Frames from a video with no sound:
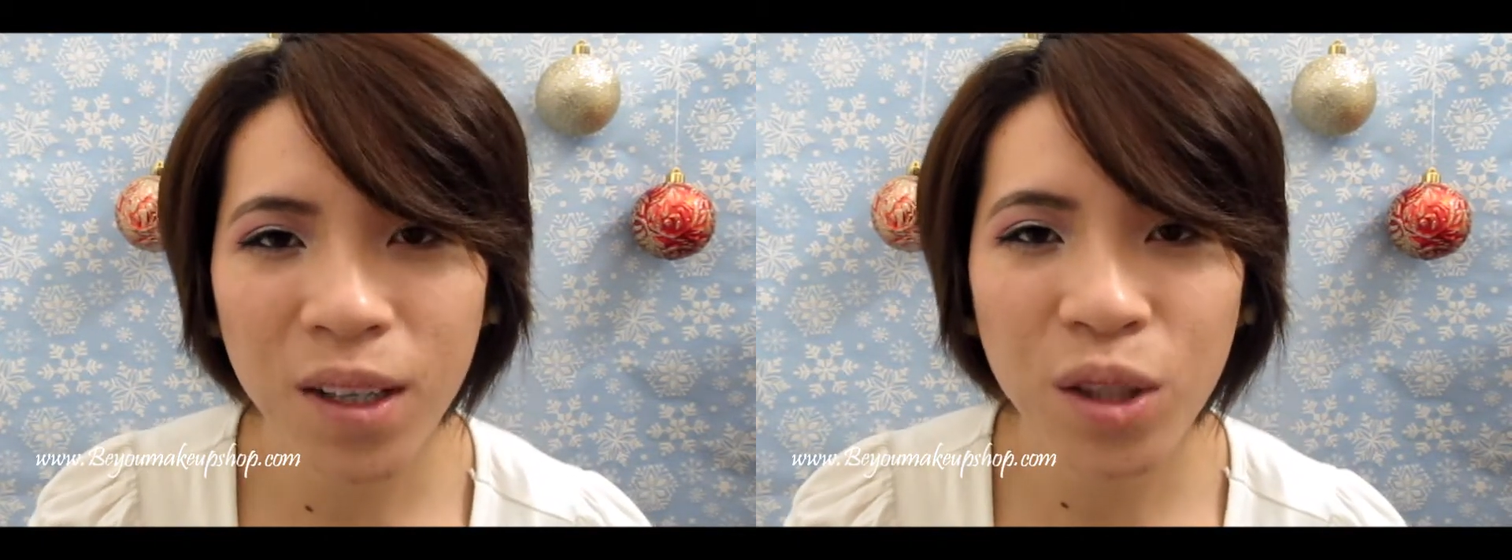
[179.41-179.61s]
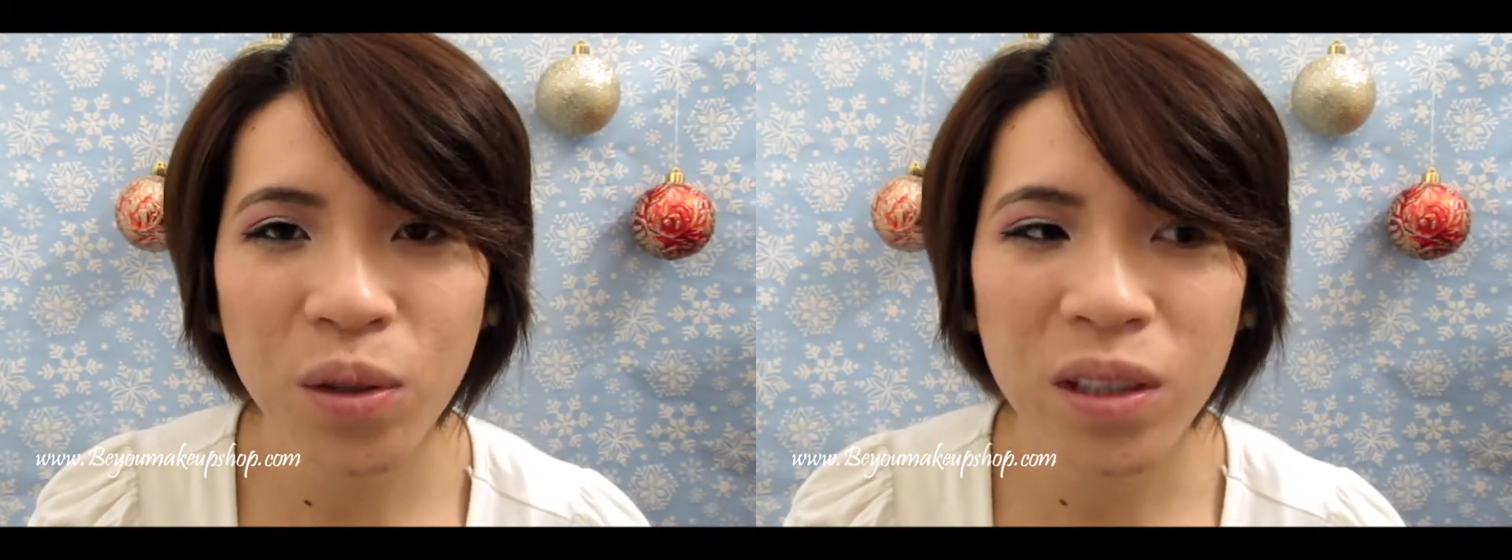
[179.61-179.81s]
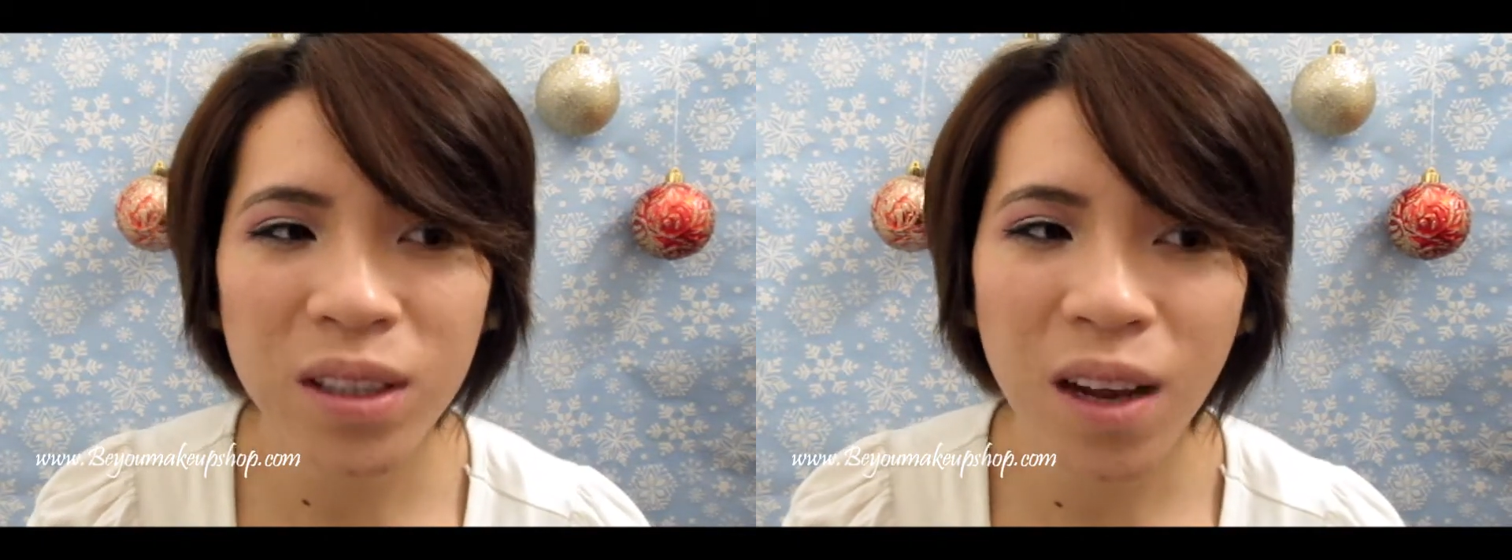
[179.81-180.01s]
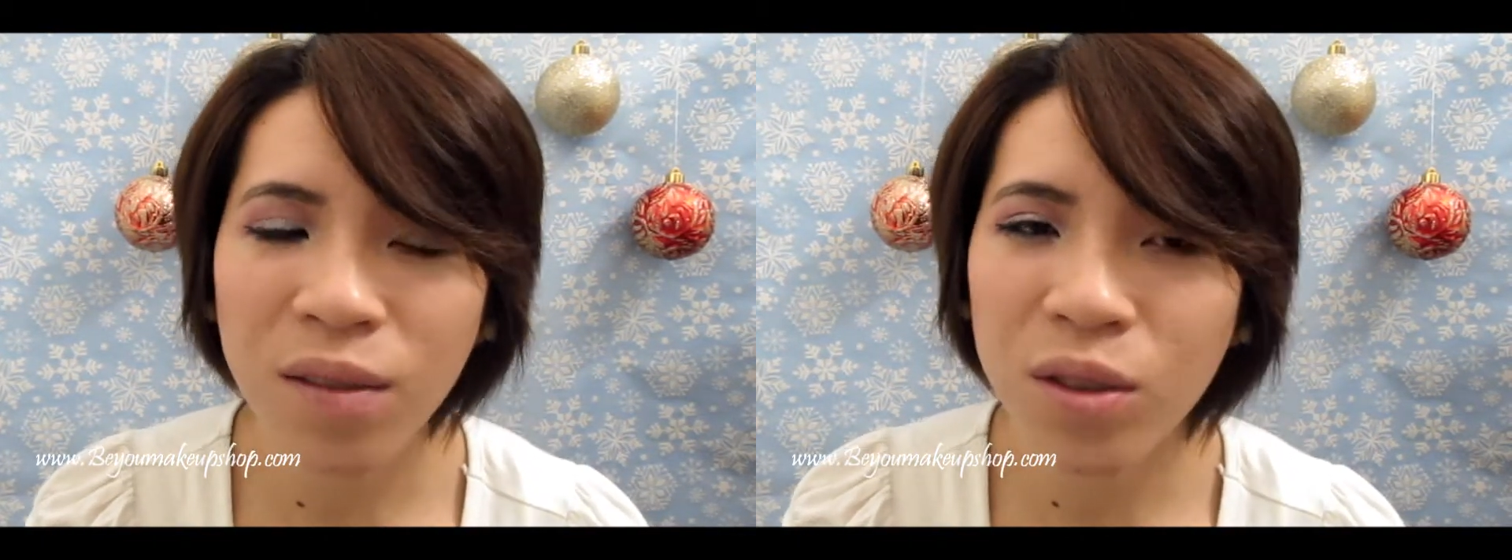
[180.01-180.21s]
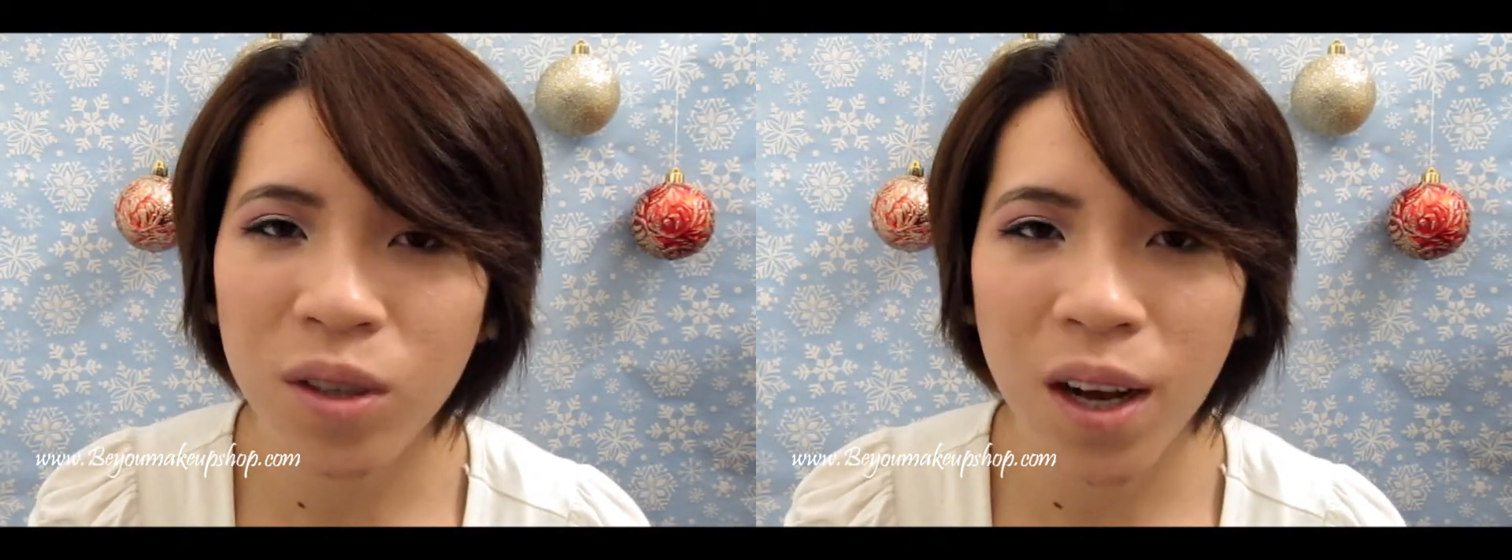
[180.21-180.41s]
You just have
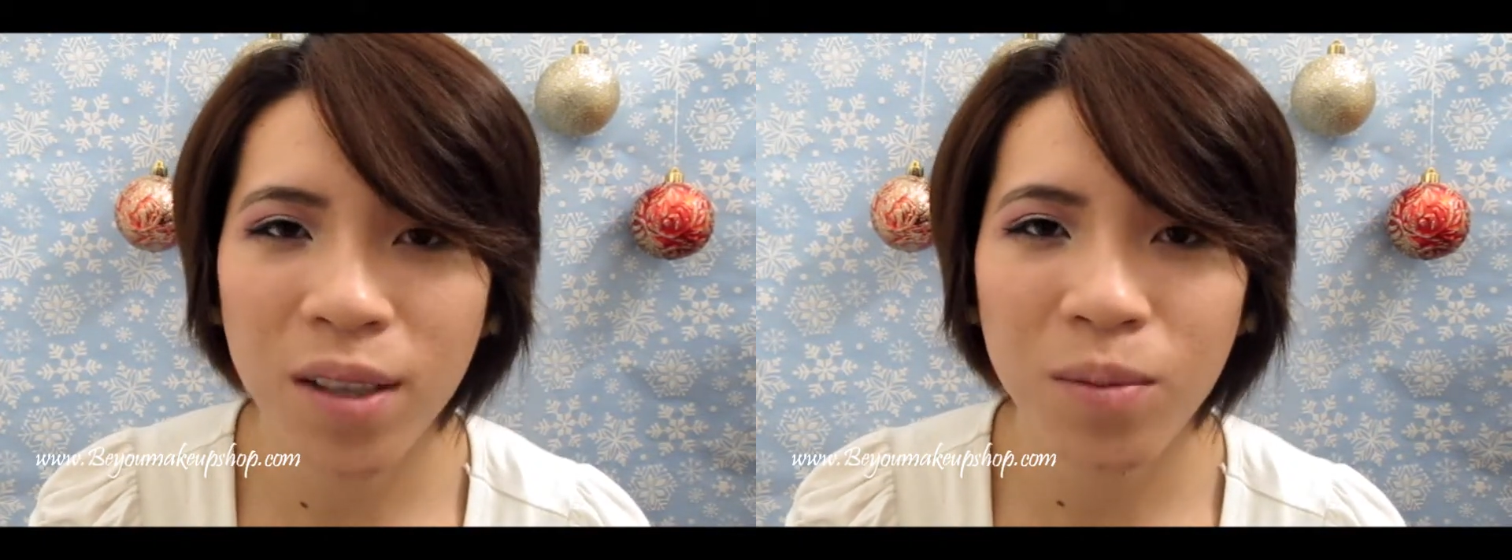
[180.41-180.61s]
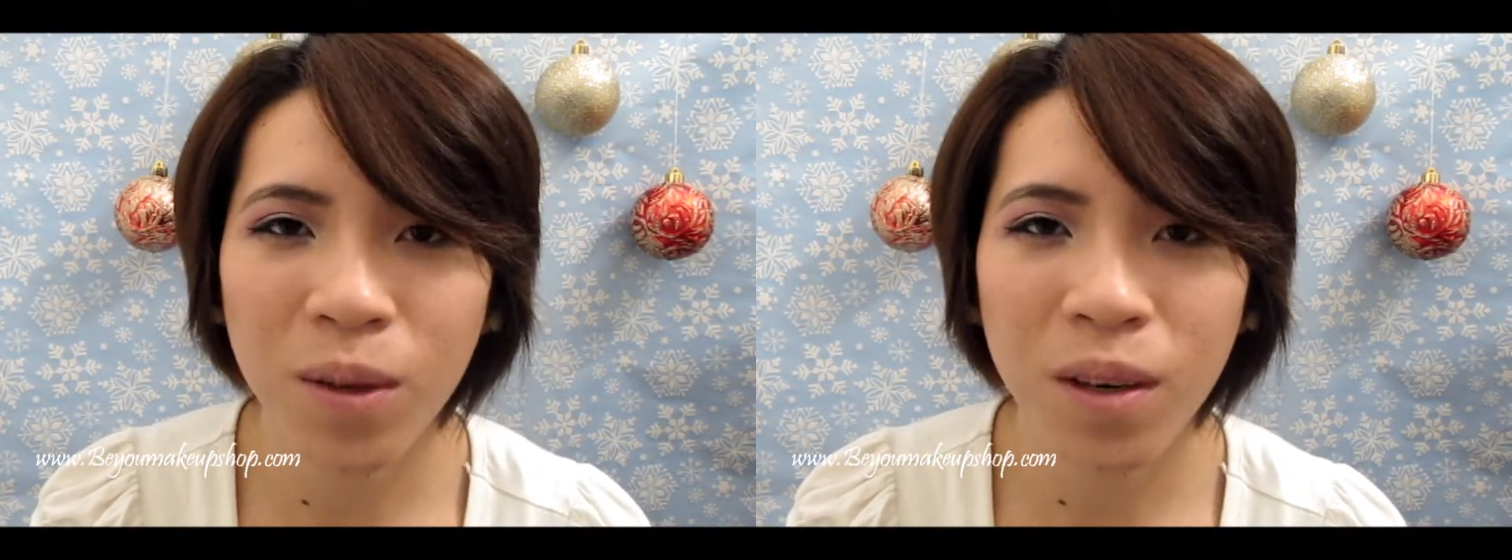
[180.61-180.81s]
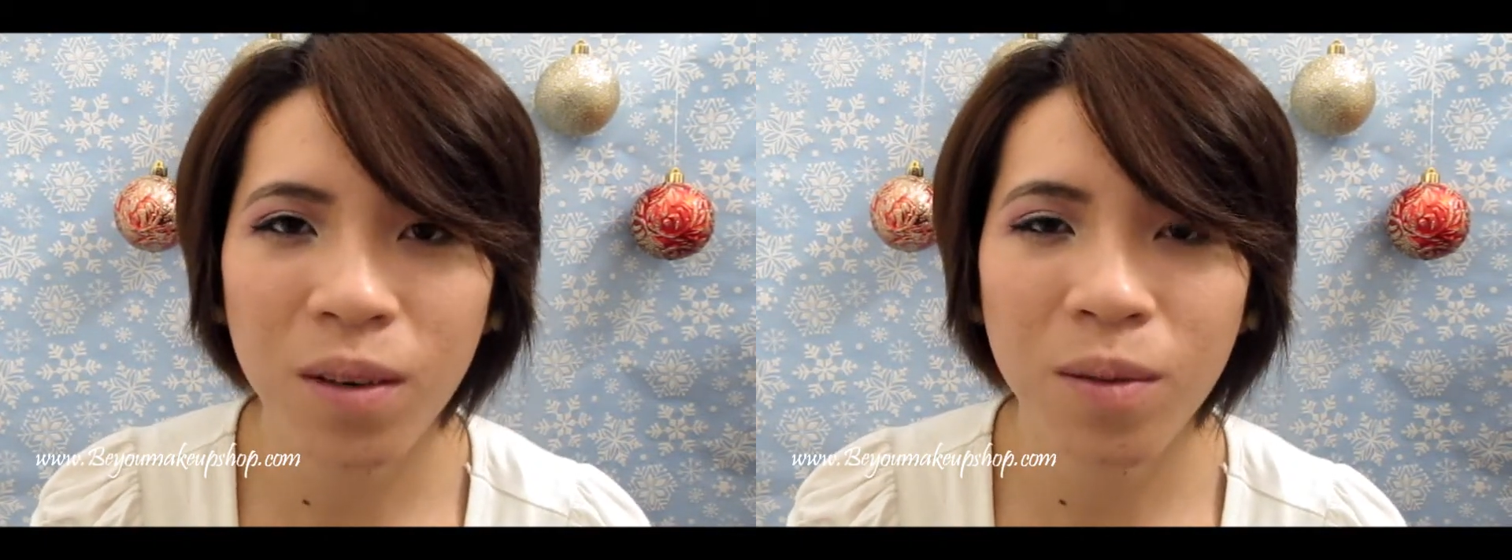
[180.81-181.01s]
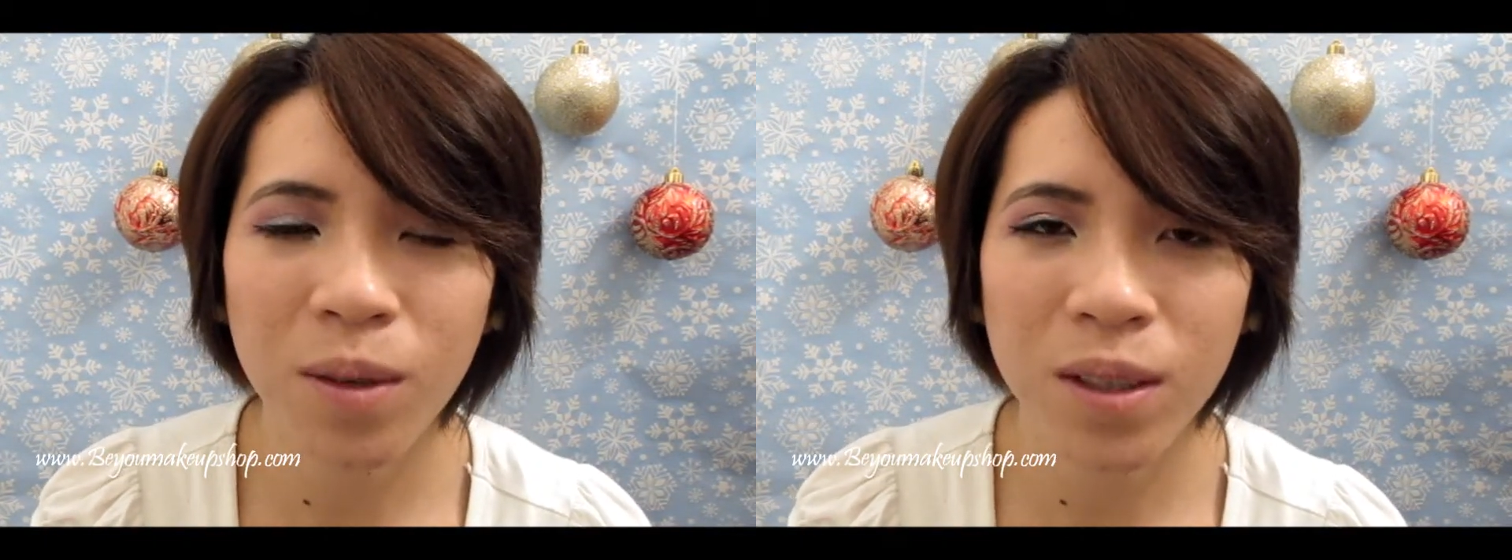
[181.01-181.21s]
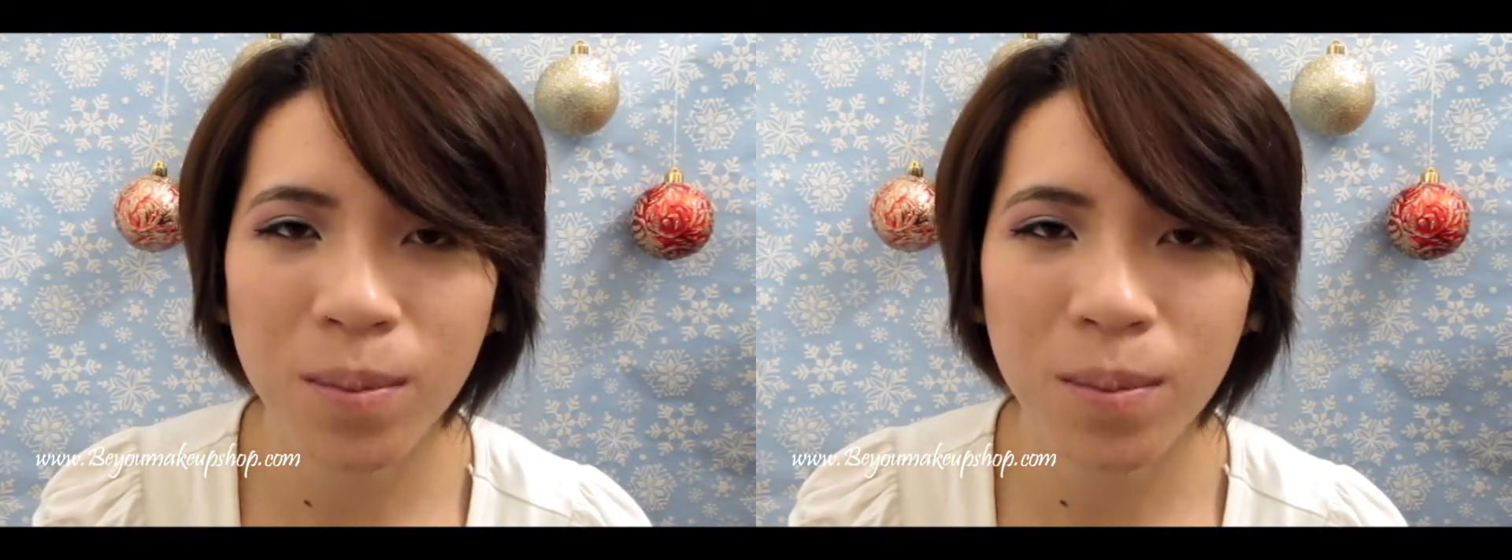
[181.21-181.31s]
to try to work what's